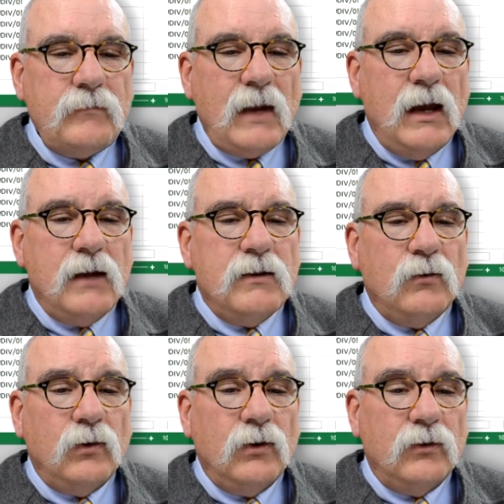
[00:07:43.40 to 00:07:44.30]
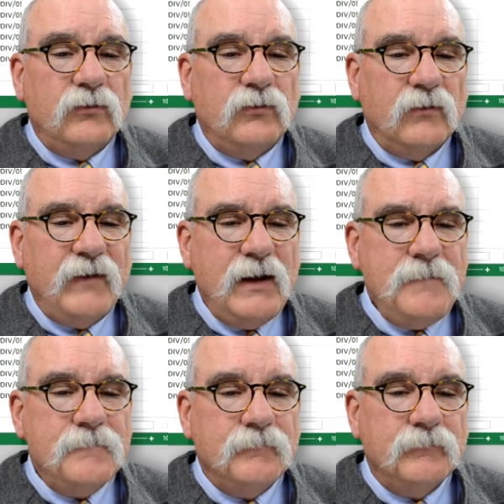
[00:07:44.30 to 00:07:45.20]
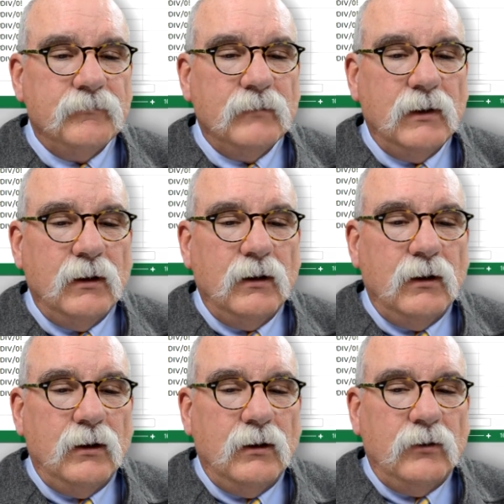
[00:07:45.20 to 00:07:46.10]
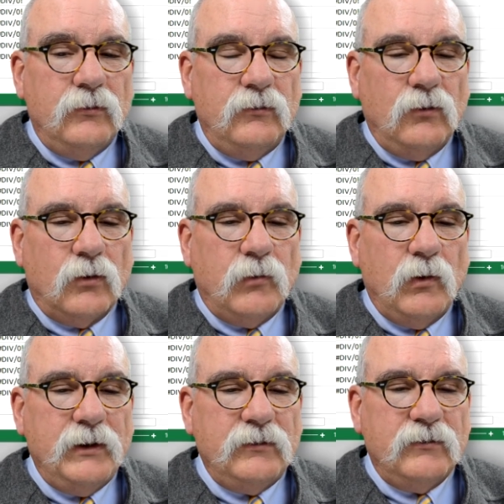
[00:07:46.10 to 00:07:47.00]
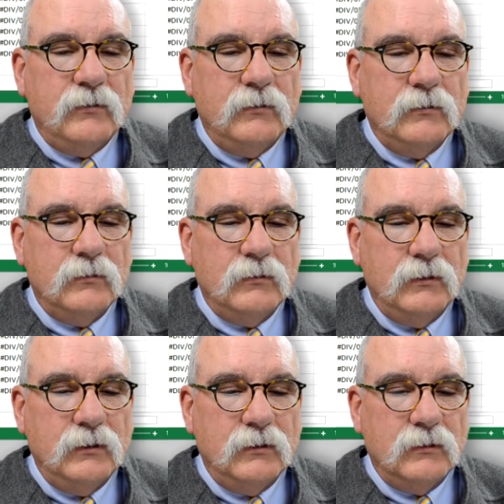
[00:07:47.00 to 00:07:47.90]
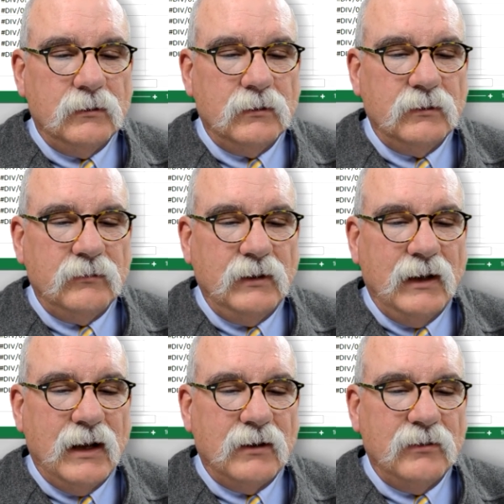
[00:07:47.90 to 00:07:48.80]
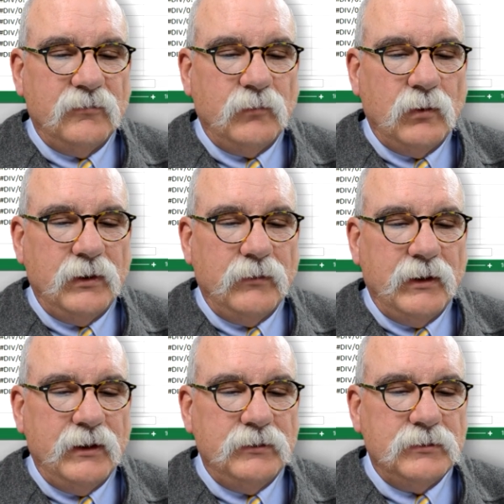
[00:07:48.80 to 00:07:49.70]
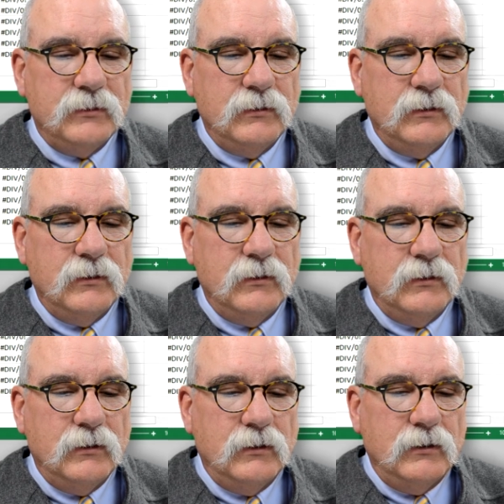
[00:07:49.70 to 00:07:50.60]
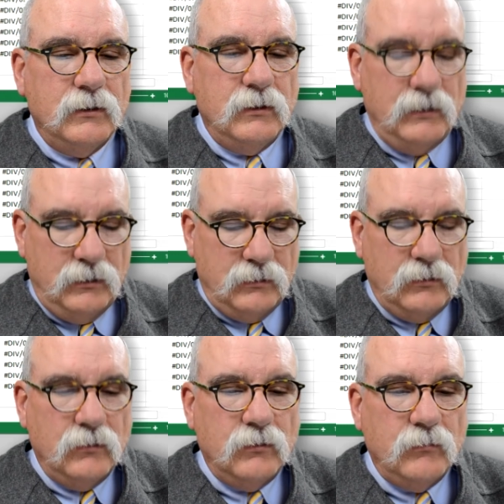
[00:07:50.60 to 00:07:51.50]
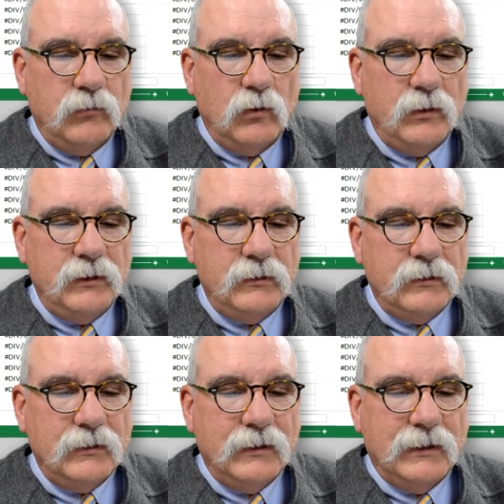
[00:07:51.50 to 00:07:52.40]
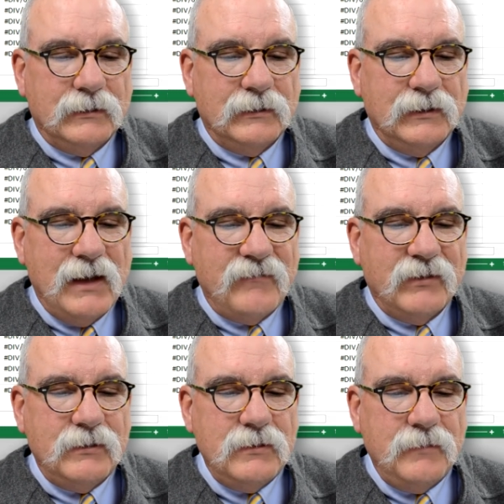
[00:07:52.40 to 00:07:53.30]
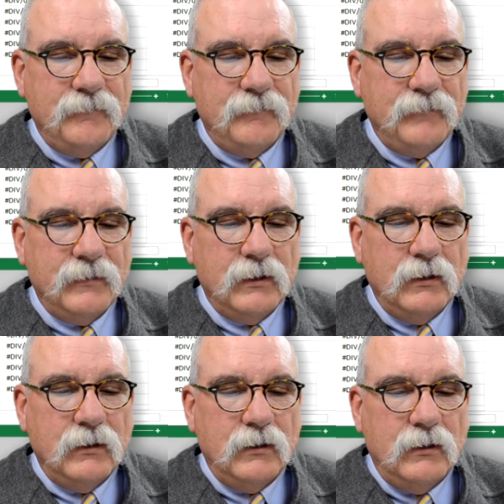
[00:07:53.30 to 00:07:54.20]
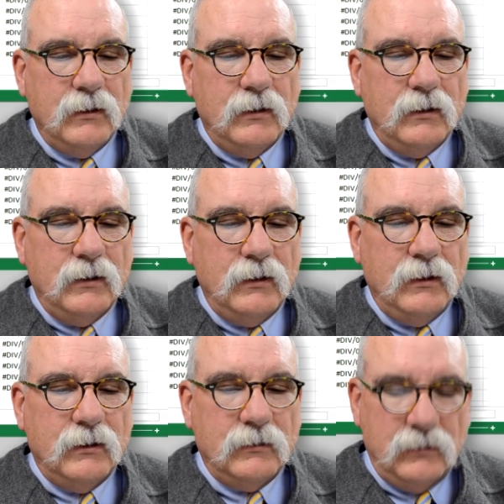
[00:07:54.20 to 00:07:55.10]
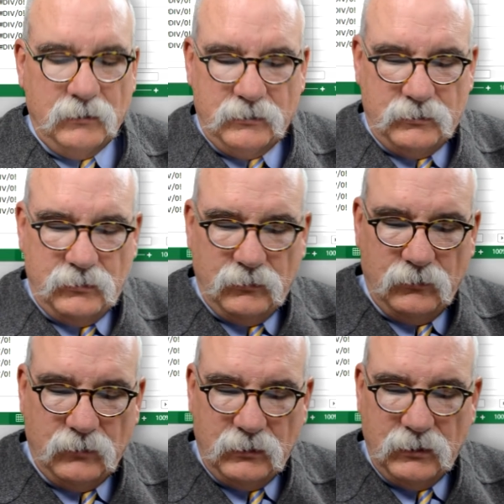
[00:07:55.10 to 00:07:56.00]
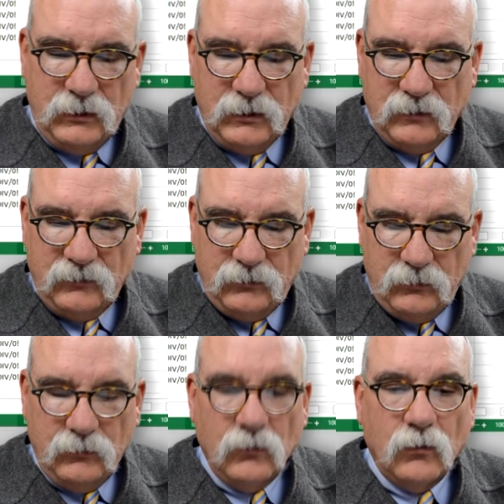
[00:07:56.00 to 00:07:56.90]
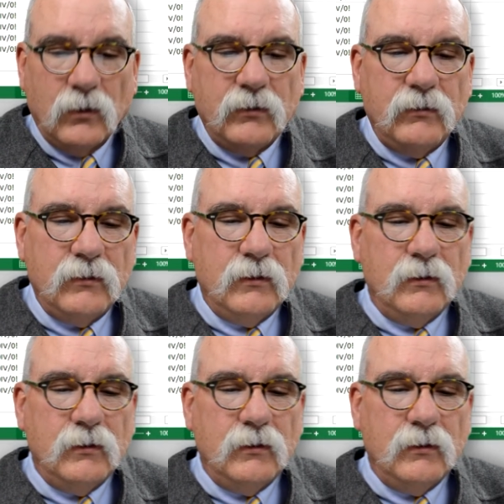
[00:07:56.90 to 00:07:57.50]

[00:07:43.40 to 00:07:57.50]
And then we'll go to Survey, Store Points, and let's get out of this point range and go to point 11. And let's do TS to north.